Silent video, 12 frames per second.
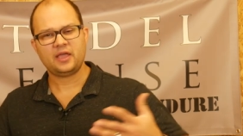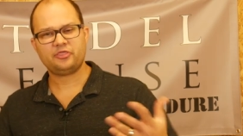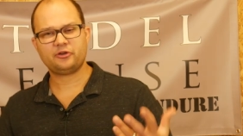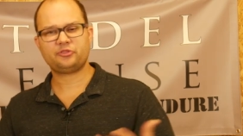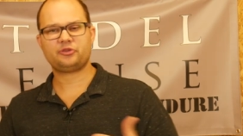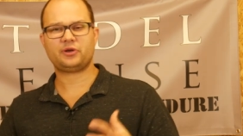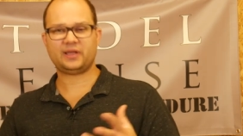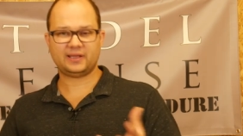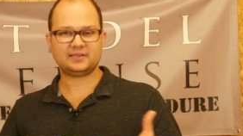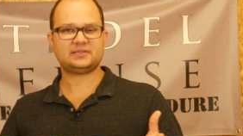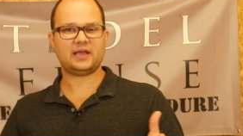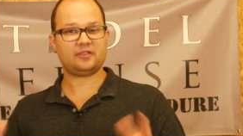there, there
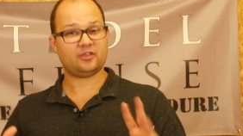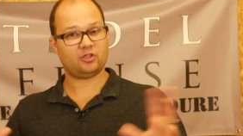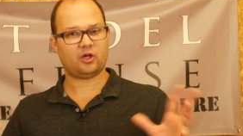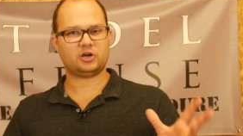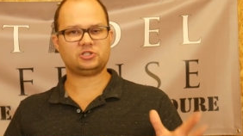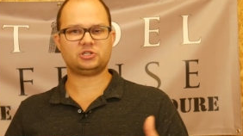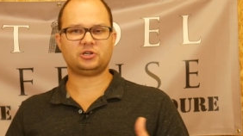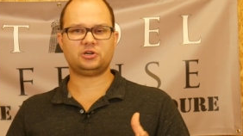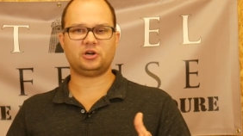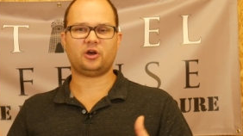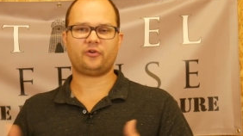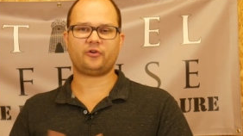is, and the
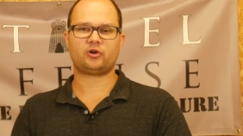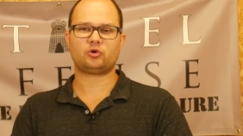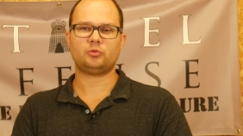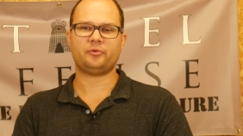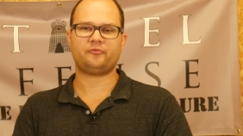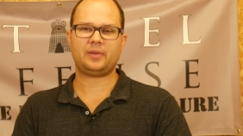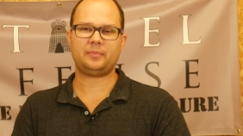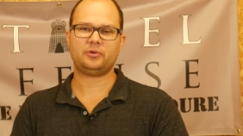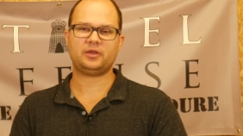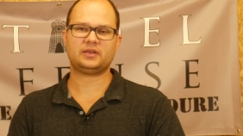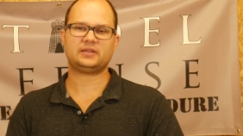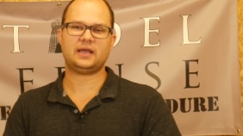larger of uh, a group of people
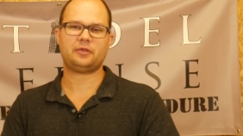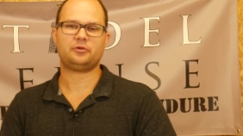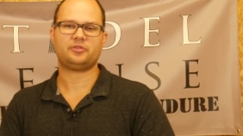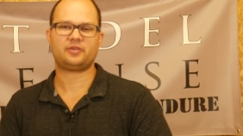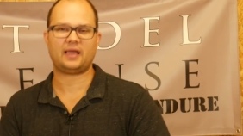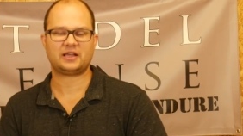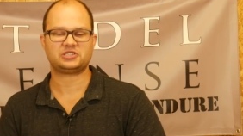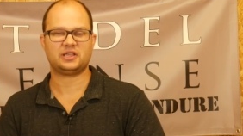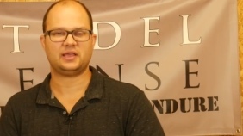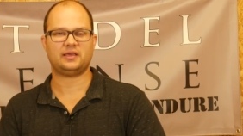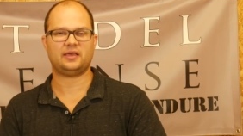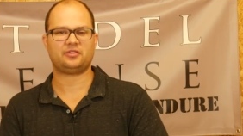you get together, this
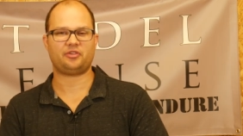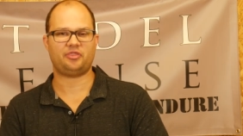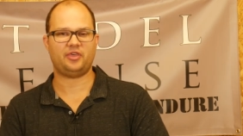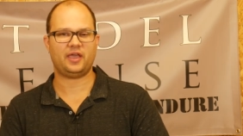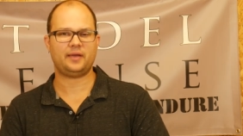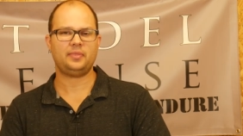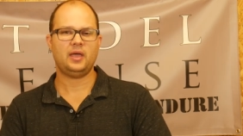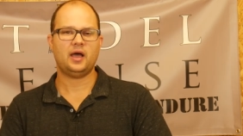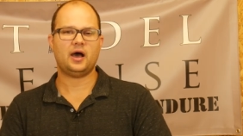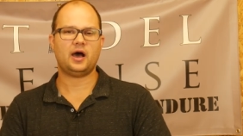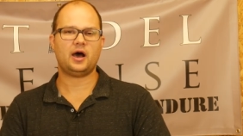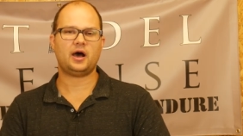actually is a thing,
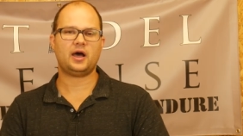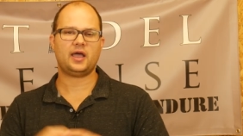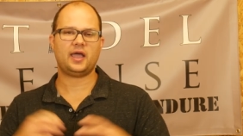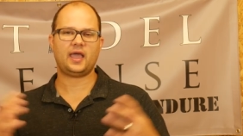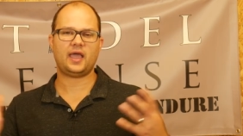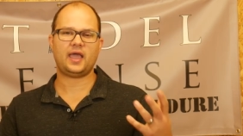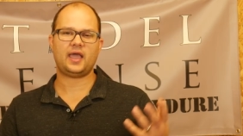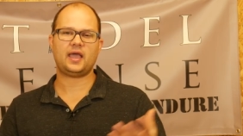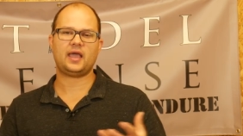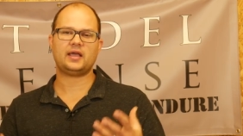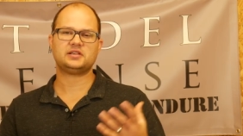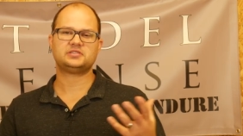uh, a,
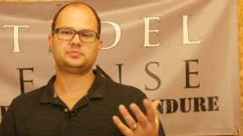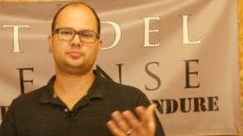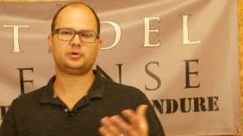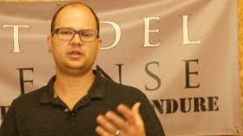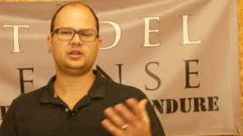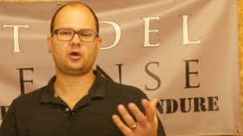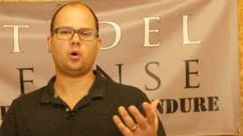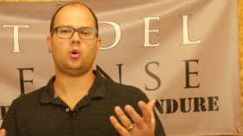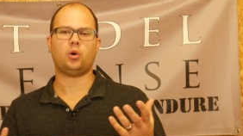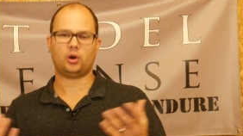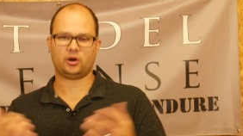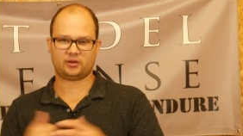a esprit de
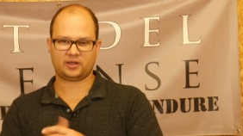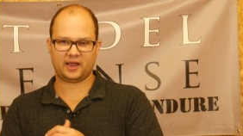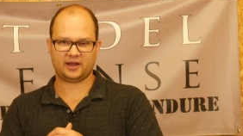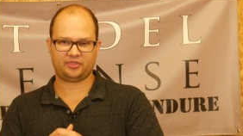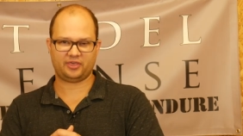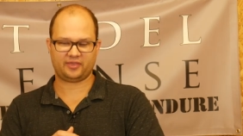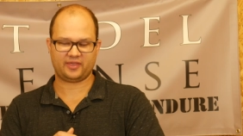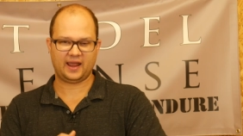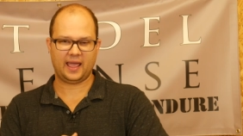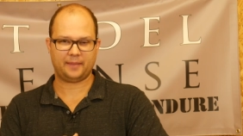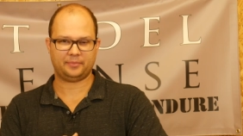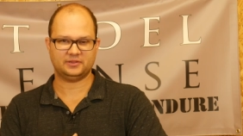corps kind of thing that
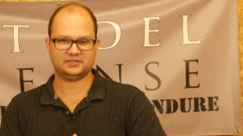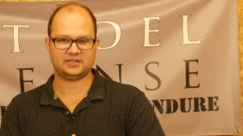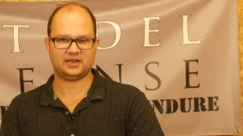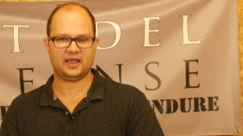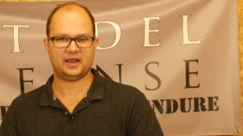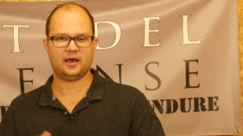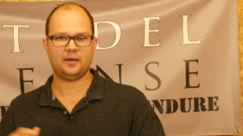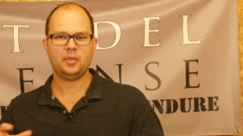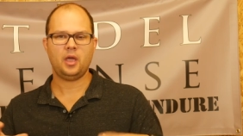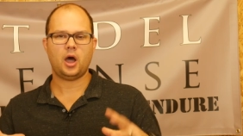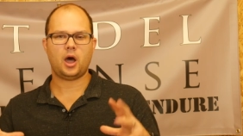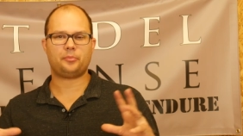happens, and, and
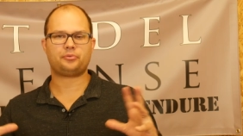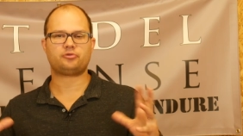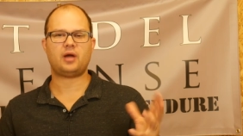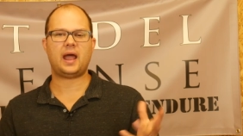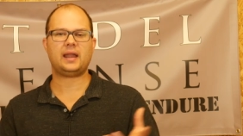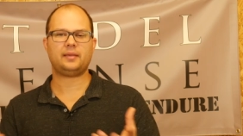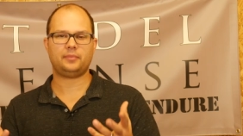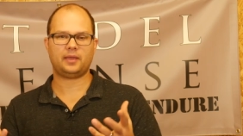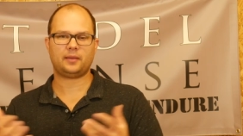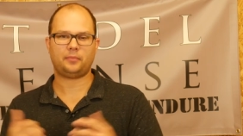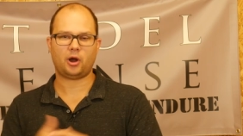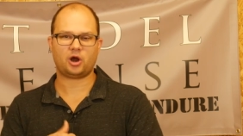a, a pride in
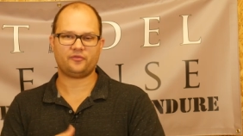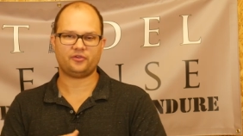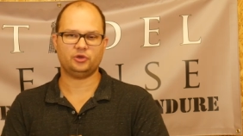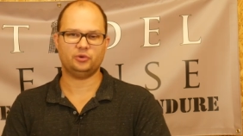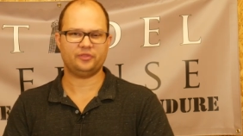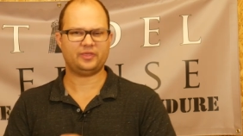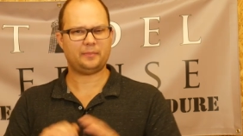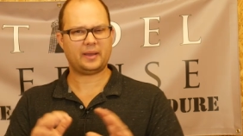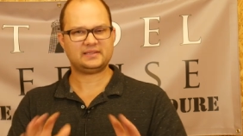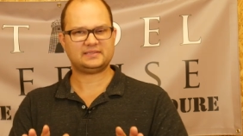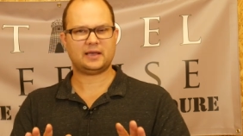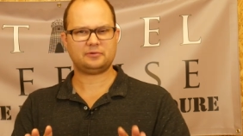being part of a unit. That
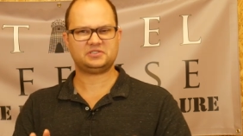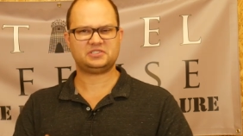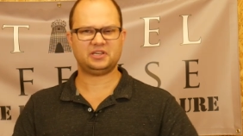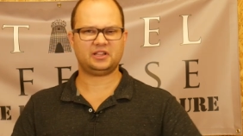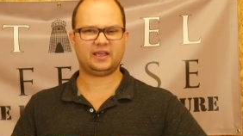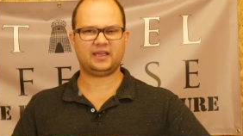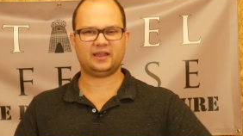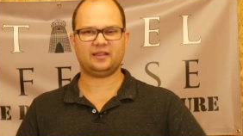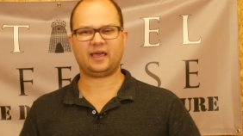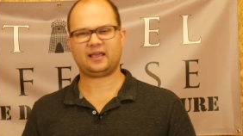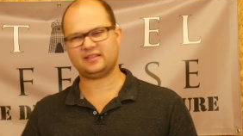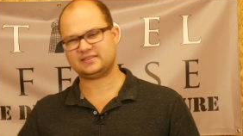might sound silly and
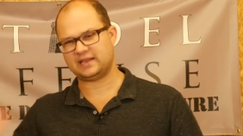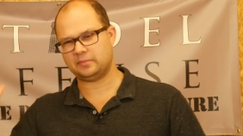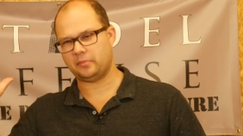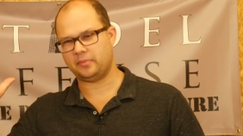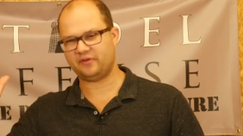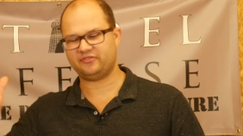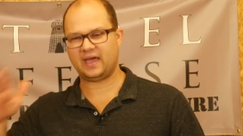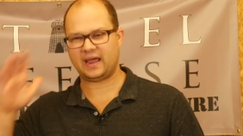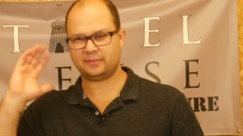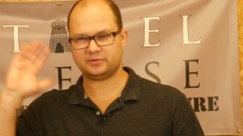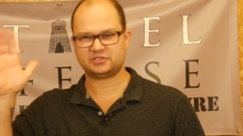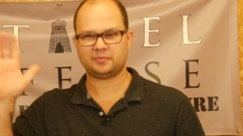like, listen, I'm above
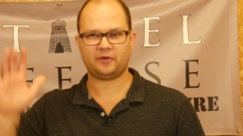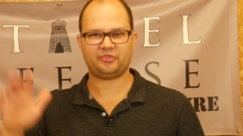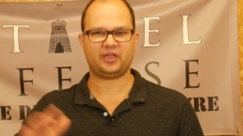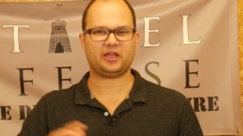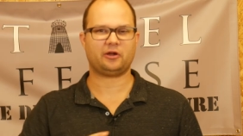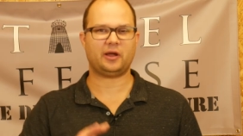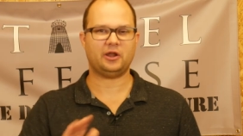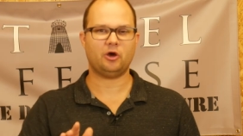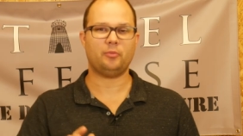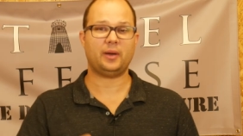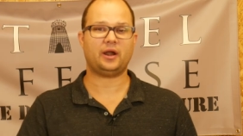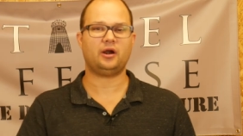that, I'm a smart thinker, I
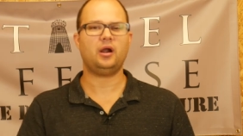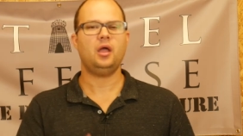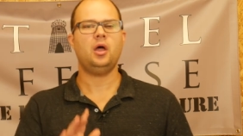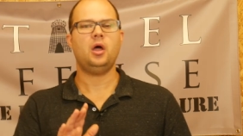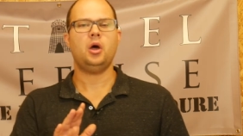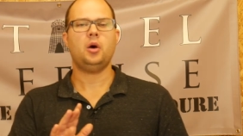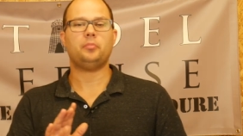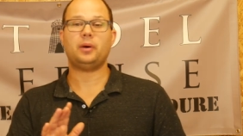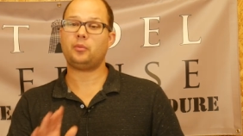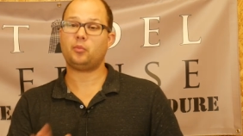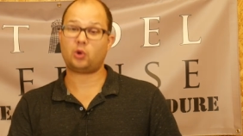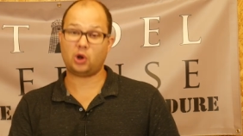know better,
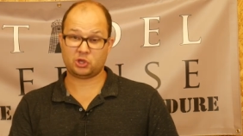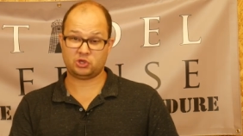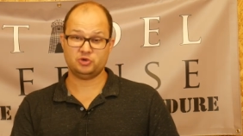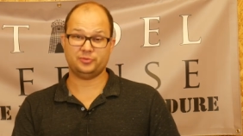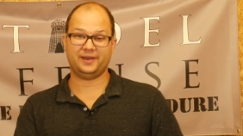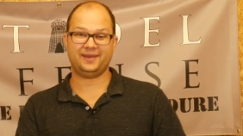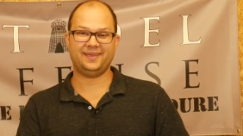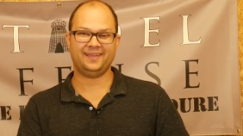but we're all human,